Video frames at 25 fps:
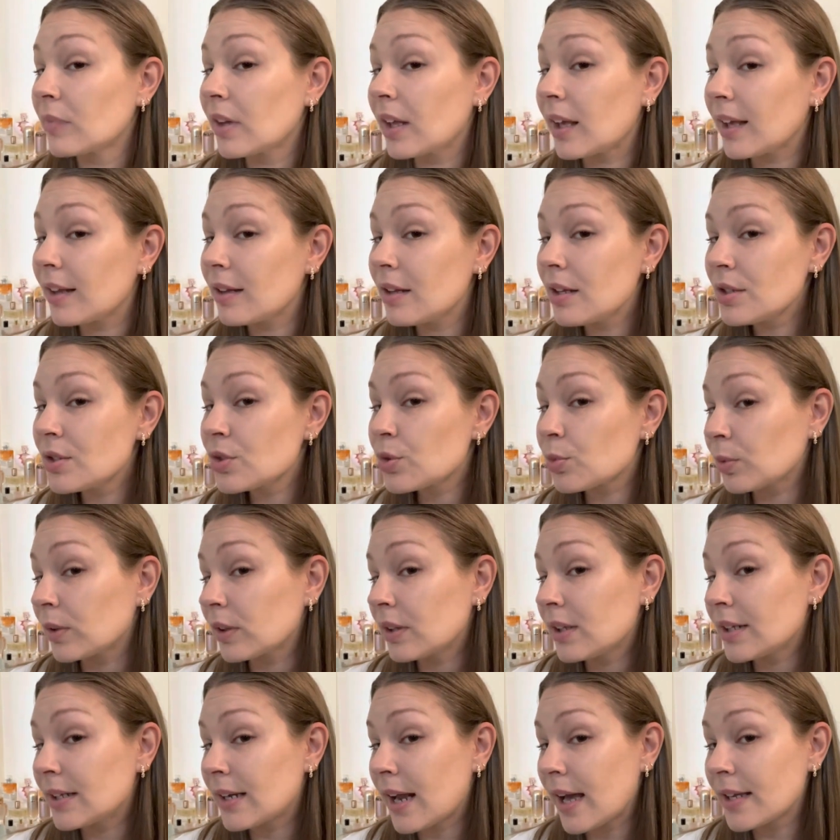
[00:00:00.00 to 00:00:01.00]
It looks
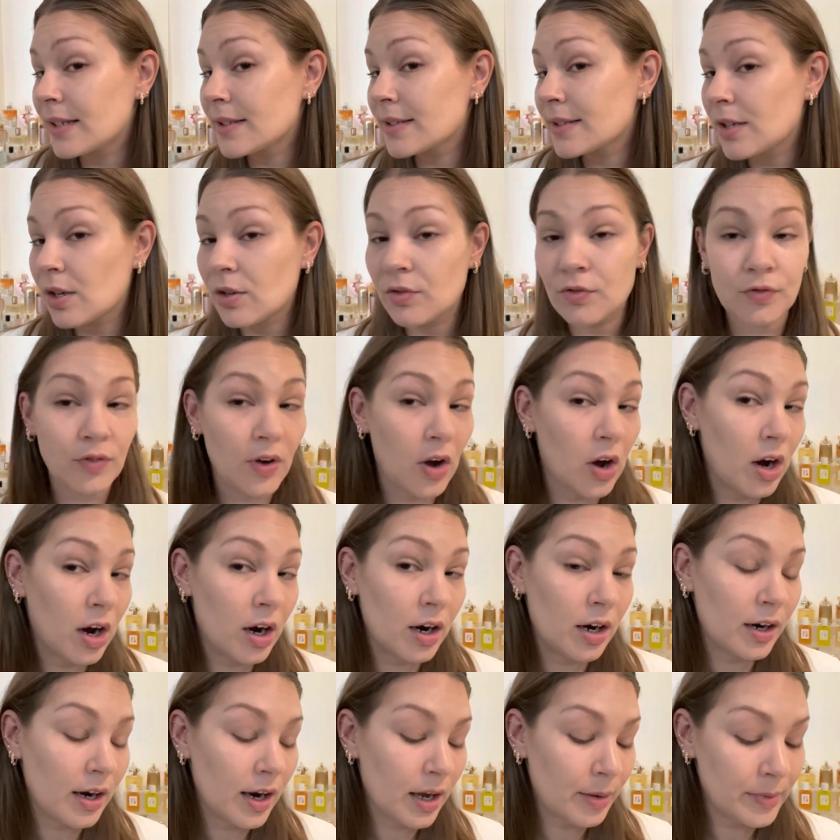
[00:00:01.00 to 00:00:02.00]
really nice so
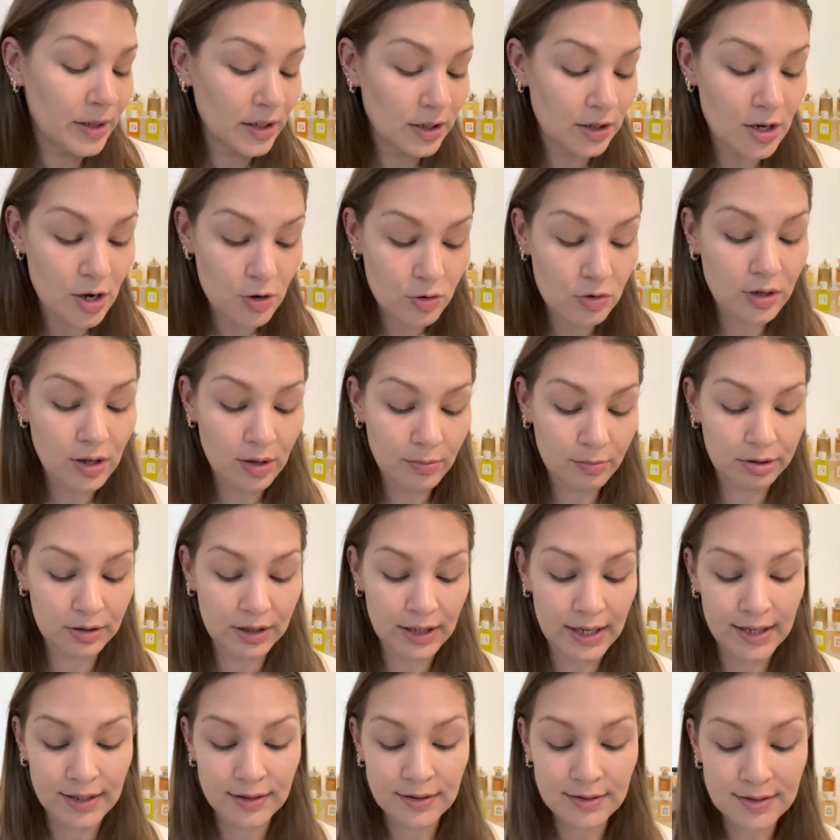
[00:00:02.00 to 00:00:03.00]
far. I mean, no
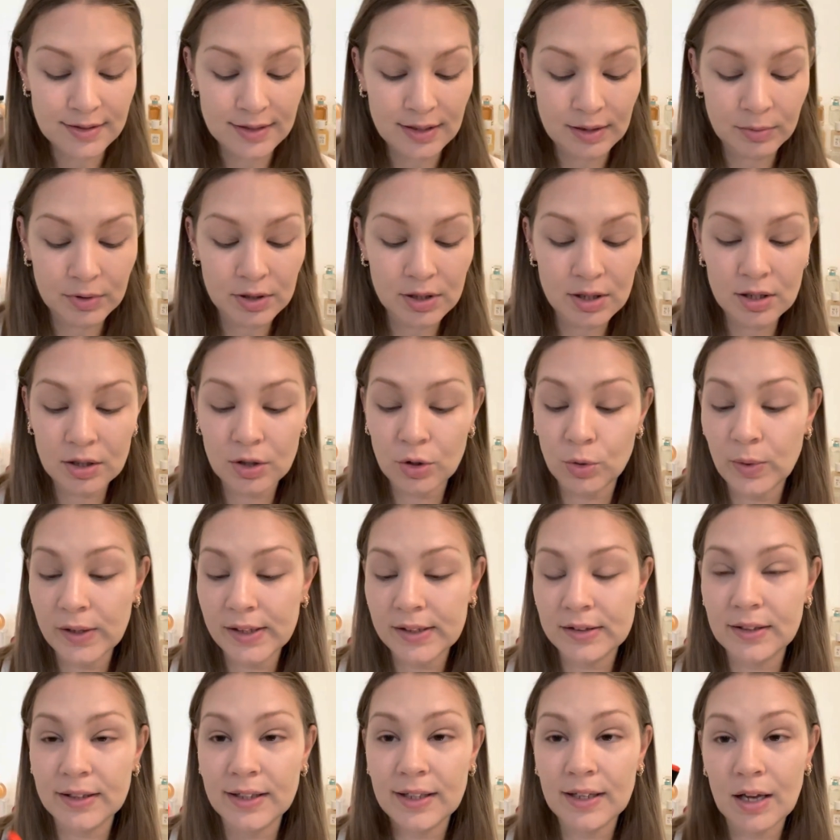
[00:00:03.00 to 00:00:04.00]
complaints. I'm going to
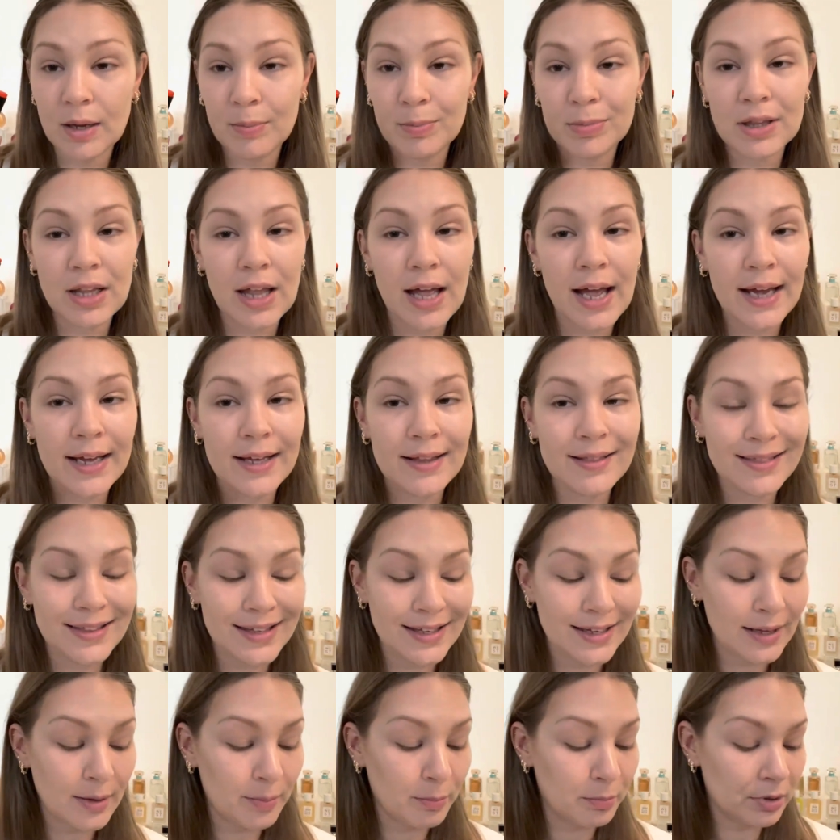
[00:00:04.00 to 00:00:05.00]
quickly apply
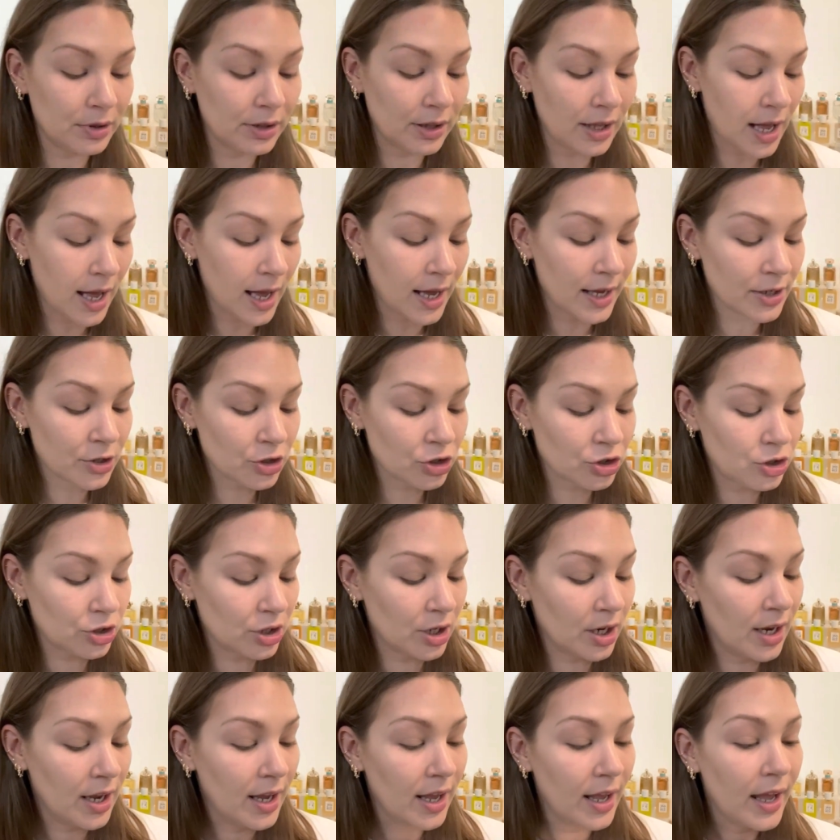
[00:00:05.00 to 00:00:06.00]
the
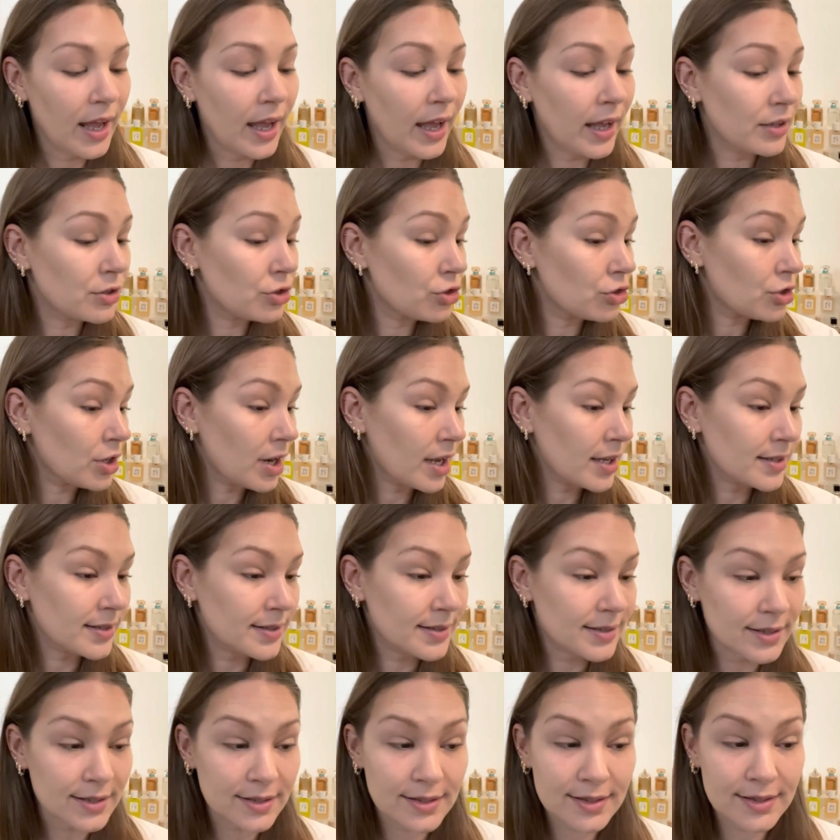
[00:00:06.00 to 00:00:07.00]
blush and
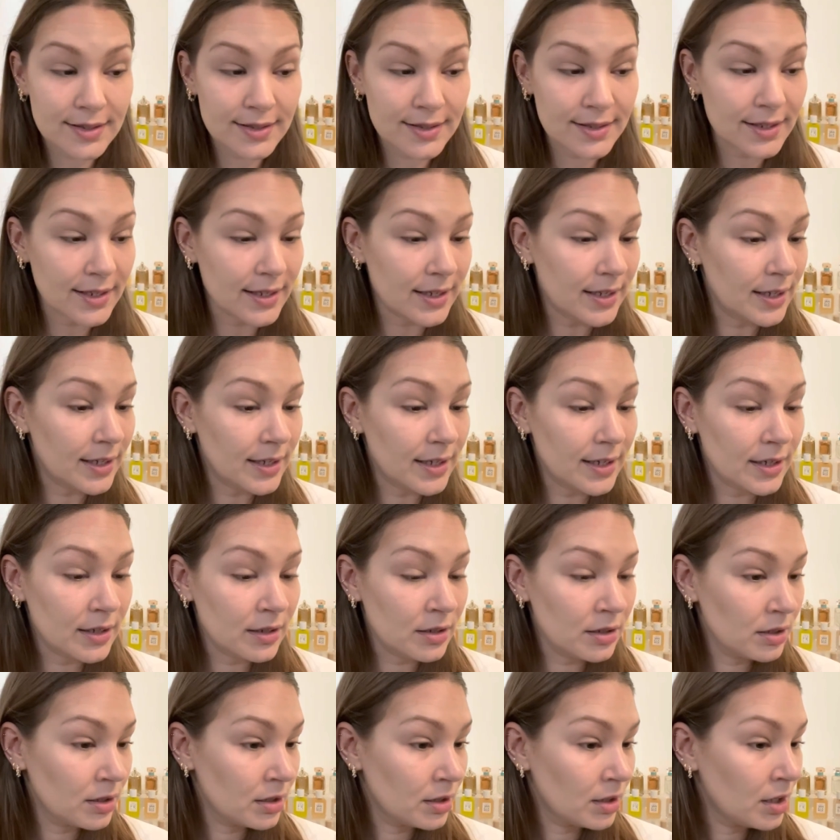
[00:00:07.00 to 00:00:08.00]
just see
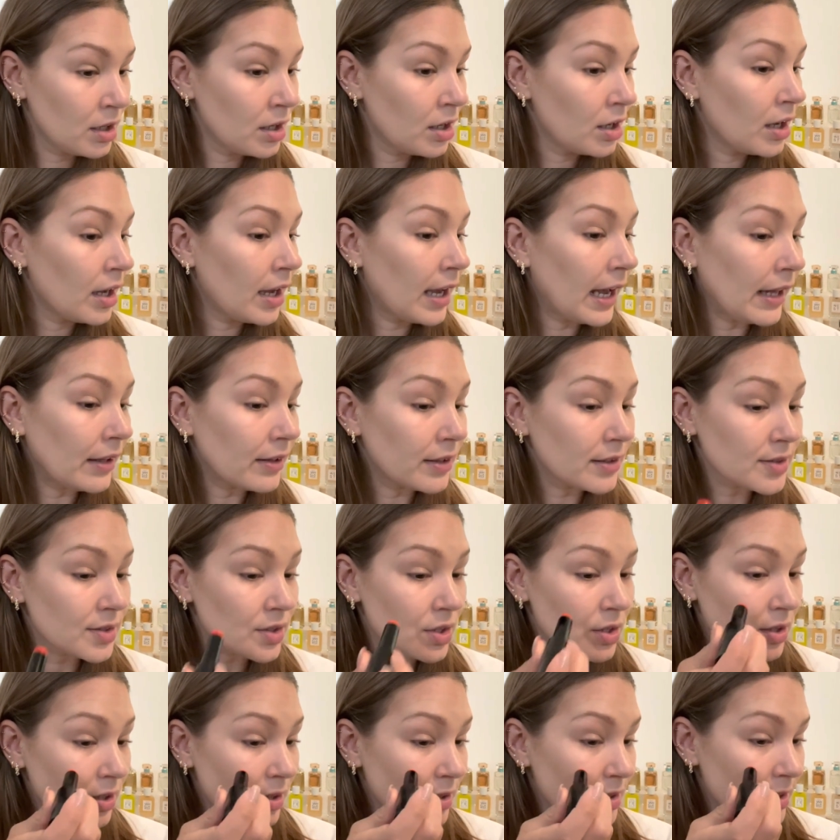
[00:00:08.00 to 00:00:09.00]
how this
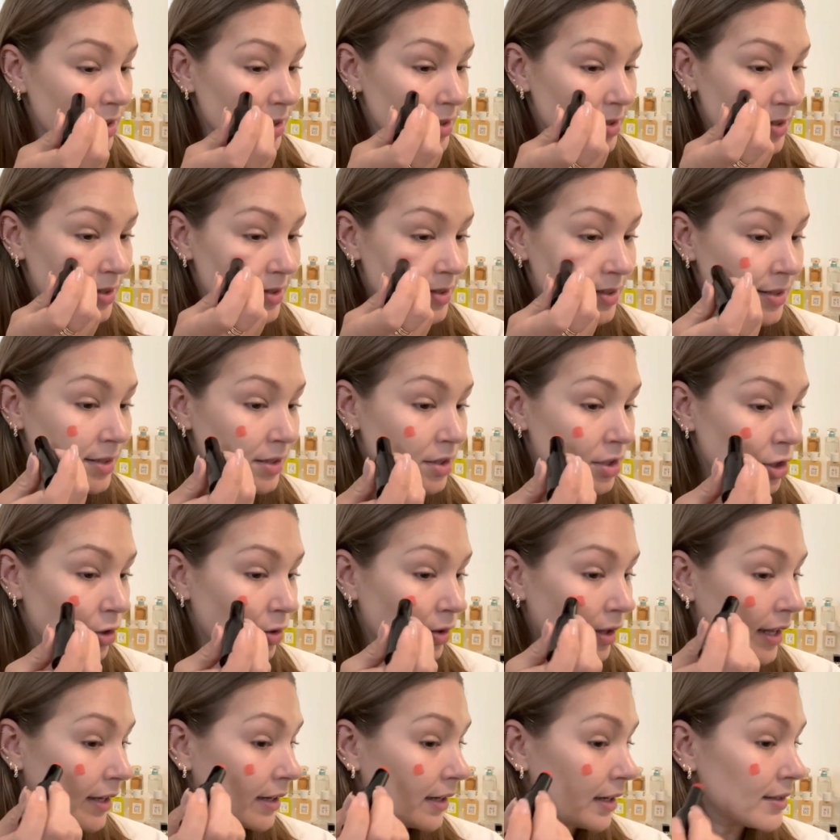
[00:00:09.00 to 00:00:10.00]
looks. This isn't new,
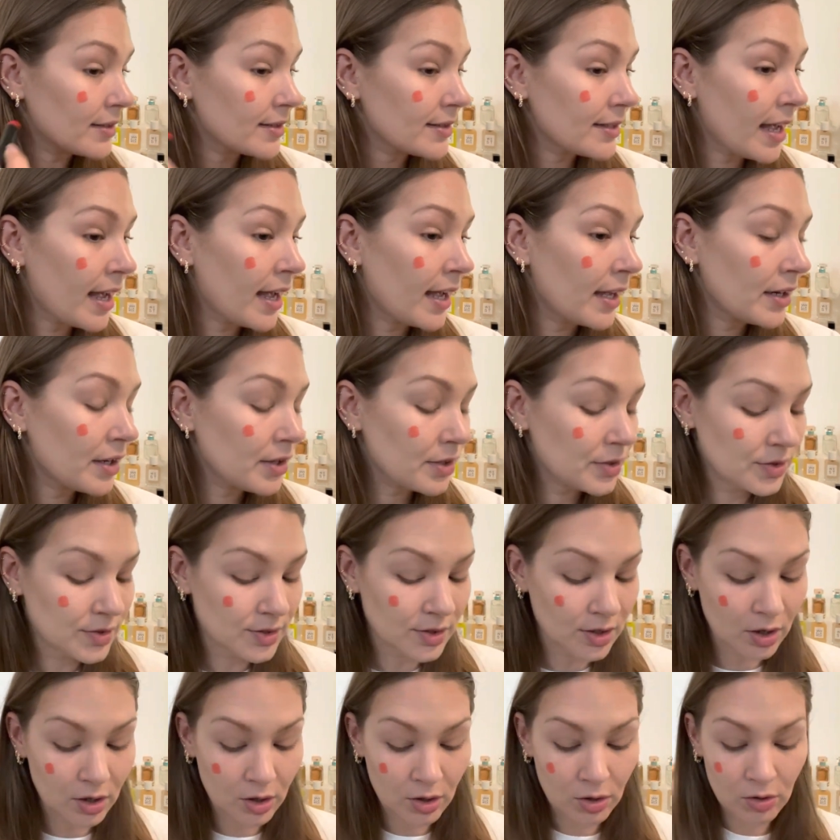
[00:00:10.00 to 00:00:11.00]
like I said,
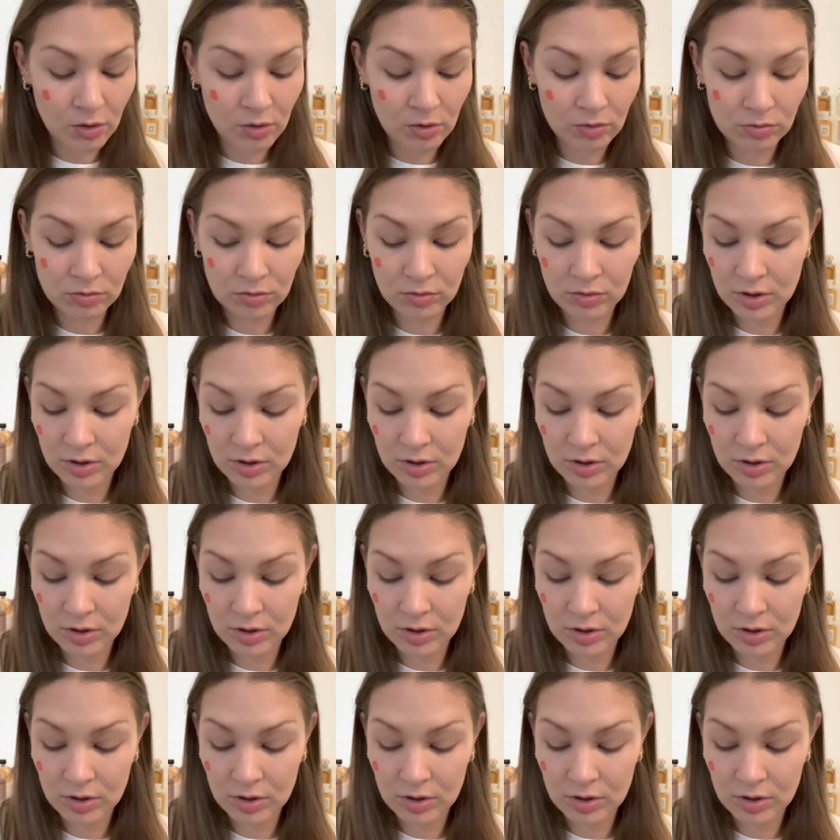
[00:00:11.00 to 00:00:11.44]
so